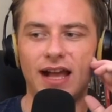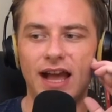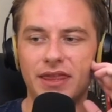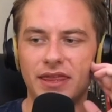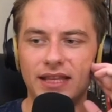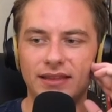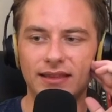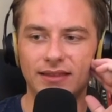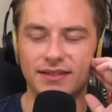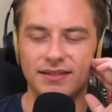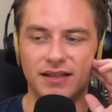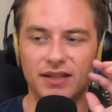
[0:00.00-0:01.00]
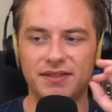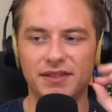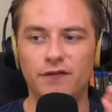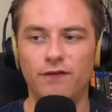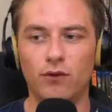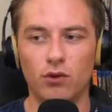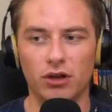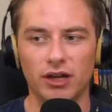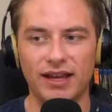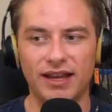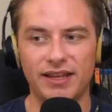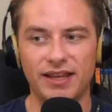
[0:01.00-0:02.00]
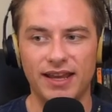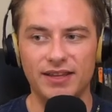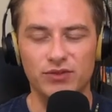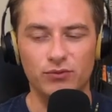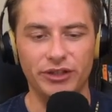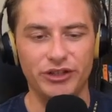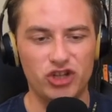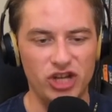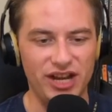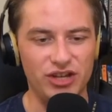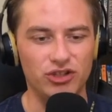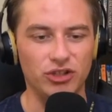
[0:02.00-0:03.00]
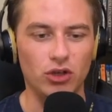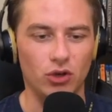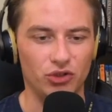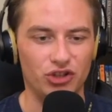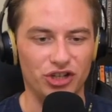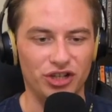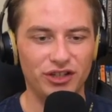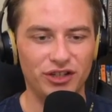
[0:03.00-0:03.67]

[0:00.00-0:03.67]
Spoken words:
I think that the Suns and four guy has really changed the culture